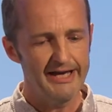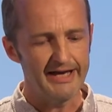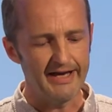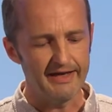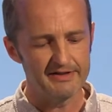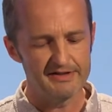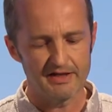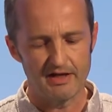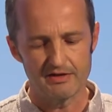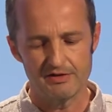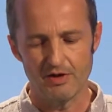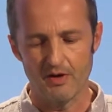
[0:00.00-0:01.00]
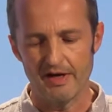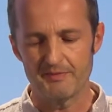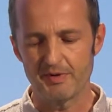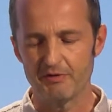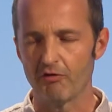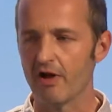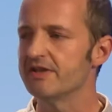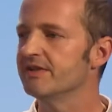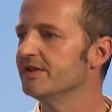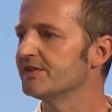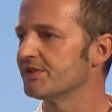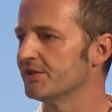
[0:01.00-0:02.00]
And, uh, you know, I'd been
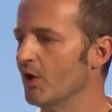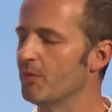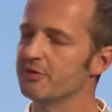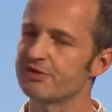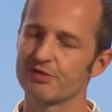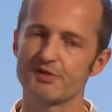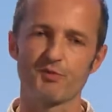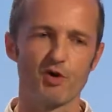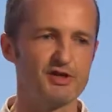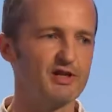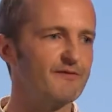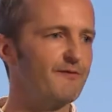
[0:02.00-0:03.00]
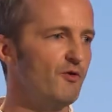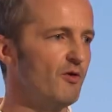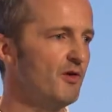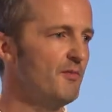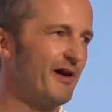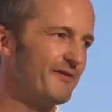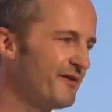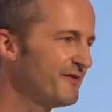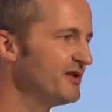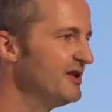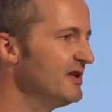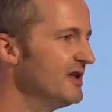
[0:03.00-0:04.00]
writing this as an open source project for about
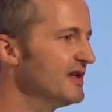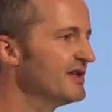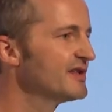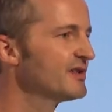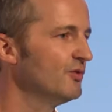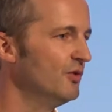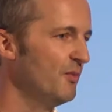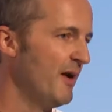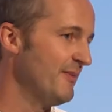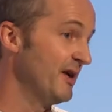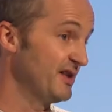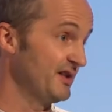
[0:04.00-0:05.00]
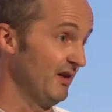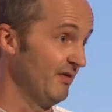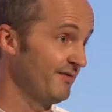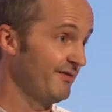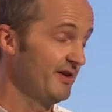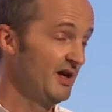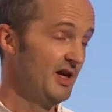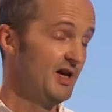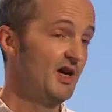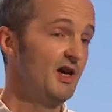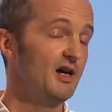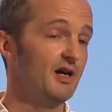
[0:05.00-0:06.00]
15 years, all by myself,
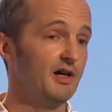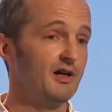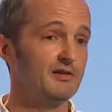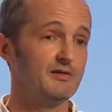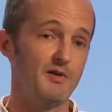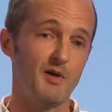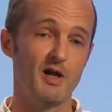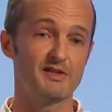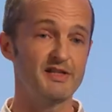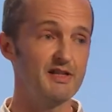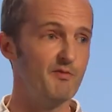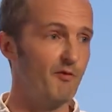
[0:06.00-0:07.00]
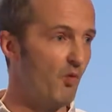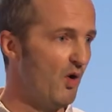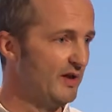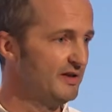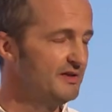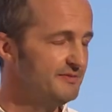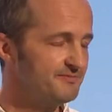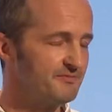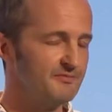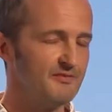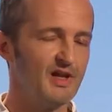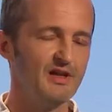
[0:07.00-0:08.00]
uh, a team of one,
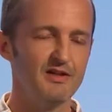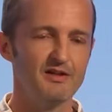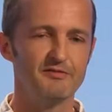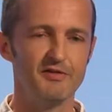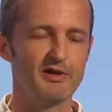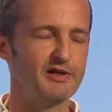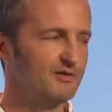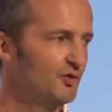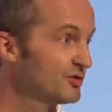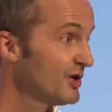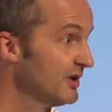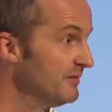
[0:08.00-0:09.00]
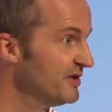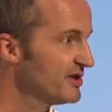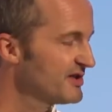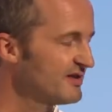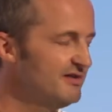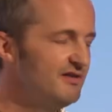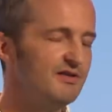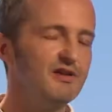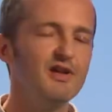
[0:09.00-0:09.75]
very autonomous.